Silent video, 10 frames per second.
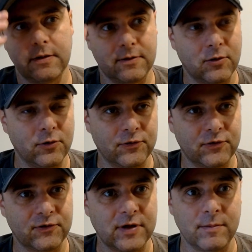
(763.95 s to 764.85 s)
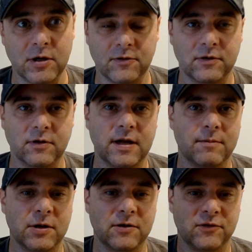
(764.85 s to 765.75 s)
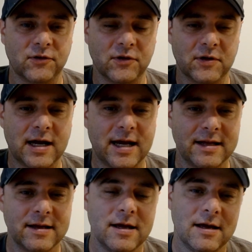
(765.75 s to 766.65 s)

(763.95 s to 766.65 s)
Their clothes are just there, but you're still there because this other guy,